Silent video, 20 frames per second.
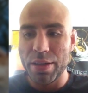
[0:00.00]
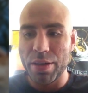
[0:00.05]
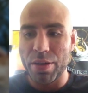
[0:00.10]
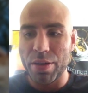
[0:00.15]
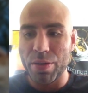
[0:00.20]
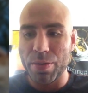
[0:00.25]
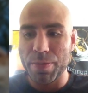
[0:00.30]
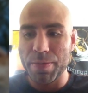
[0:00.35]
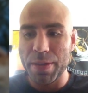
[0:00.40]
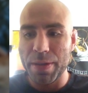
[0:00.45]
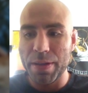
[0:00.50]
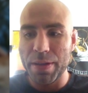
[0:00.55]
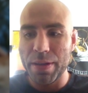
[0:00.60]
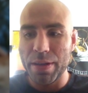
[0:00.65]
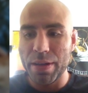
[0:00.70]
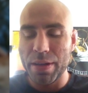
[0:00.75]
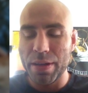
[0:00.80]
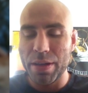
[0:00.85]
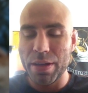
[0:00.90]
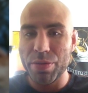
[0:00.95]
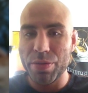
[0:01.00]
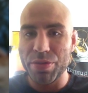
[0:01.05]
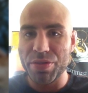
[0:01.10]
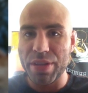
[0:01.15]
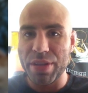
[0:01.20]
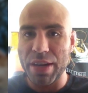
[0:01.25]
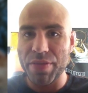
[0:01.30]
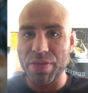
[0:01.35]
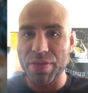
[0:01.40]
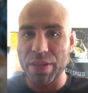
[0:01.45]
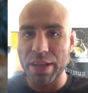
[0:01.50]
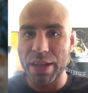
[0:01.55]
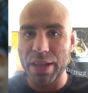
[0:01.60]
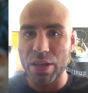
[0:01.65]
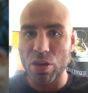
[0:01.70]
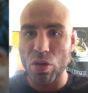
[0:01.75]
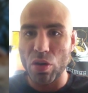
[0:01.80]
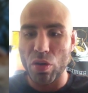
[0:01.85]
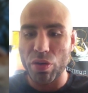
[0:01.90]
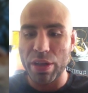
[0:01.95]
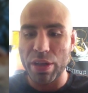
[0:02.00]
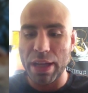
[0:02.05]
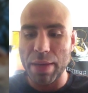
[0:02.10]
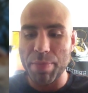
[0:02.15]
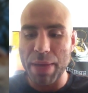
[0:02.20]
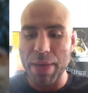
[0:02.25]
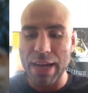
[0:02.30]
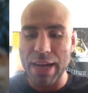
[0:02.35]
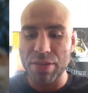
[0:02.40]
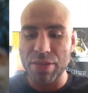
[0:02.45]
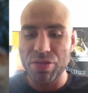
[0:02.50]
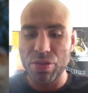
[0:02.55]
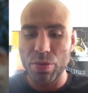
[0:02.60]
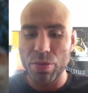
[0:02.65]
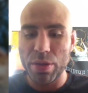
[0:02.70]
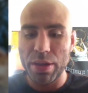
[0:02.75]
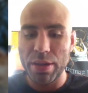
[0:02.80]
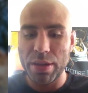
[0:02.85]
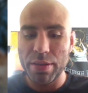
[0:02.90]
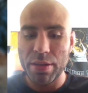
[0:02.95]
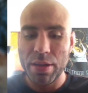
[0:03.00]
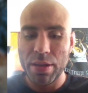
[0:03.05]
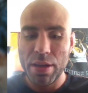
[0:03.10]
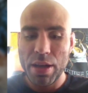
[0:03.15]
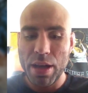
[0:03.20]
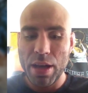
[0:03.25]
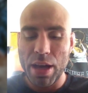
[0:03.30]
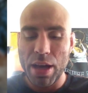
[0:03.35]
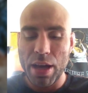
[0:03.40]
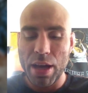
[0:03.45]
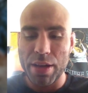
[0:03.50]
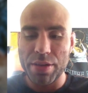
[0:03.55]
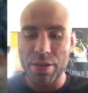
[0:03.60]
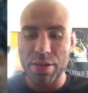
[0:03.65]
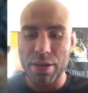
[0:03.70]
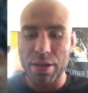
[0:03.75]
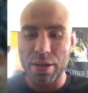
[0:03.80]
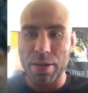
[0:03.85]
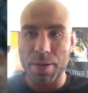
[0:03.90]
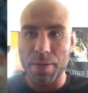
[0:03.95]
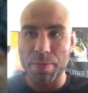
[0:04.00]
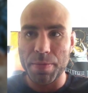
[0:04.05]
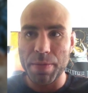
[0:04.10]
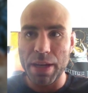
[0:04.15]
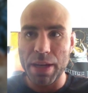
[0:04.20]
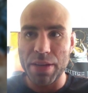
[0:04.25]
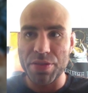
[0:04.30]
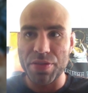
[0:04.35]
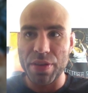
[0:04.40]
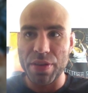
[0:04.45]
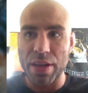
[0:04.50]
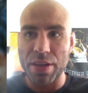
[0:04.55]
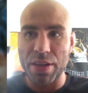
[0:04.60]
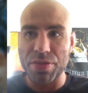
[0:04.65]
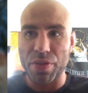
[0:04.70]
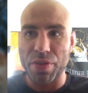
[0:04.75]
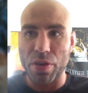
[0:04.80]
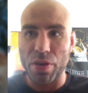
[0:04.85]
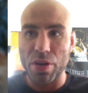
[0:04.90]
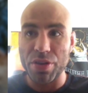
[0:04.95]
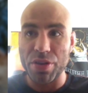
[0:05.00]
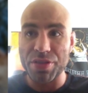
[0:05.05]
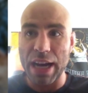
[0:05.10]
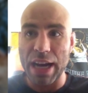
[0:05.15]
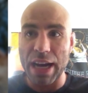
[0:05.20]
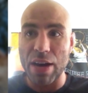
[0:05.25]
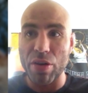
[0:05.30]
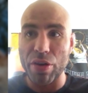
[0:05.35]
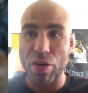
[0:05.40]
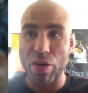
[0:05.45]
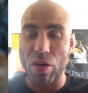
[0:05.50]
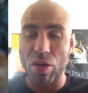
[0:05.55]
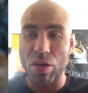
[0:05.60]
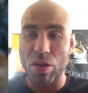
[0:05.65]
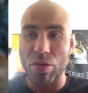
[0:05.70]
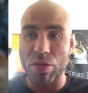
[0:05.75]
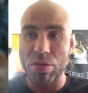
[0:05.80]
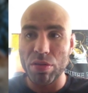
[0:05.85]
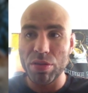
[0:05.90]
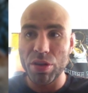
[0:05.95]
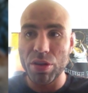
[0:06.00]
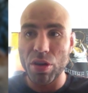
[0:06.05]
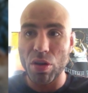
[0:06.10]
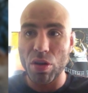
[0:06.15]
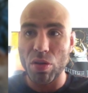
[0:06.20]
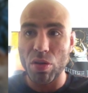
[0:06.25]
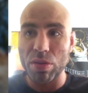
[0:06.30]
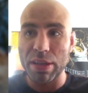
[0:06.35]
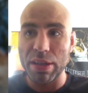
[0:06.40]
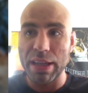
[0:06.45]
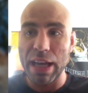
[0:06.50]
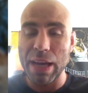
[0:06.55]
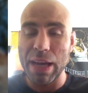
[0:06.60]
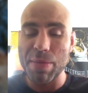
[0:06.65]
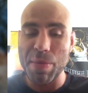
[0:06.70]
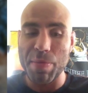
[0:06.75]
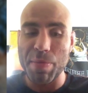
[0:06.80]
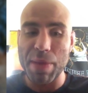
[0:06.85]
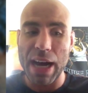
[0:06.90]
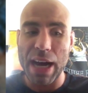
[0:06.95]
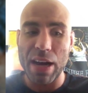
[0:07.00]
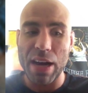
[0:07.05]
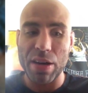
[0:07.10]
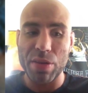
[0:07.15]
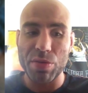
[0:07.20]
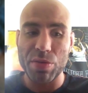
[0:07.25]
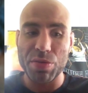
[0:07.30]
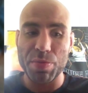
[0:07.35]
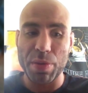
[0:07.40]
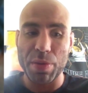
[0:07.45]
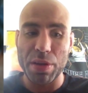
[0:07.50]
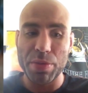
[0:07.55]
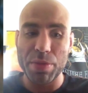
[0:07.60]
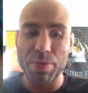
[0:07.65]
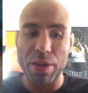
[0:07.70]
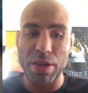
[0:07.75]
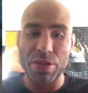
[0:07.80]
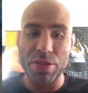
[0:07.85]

It was definitely a goal to get back to it. And as far as how it all, came about, it was pretty